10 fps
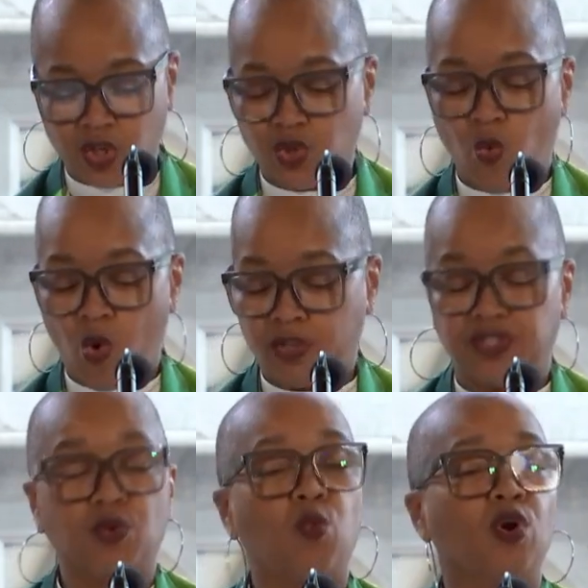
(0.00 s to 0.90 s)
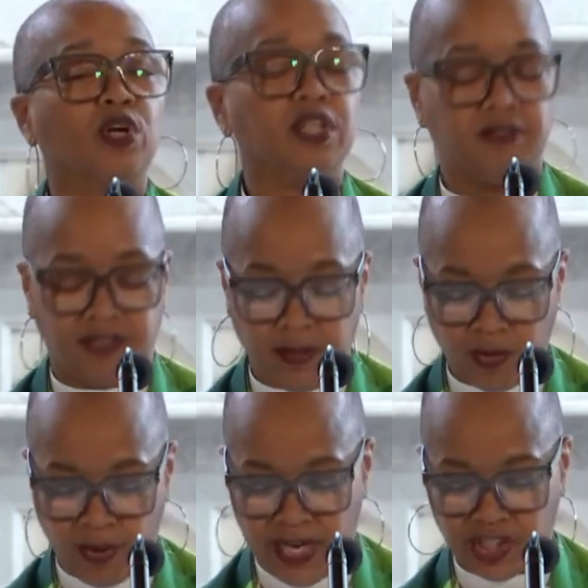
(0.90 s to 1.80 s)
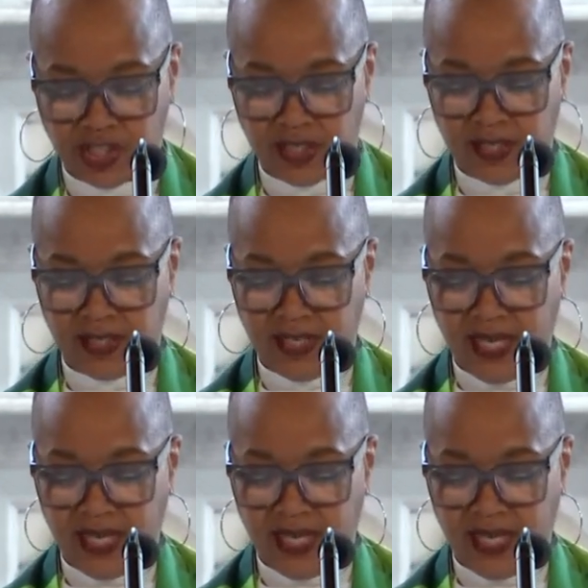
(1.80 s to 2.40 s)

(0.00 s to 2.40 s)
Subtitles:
towards the work of liberation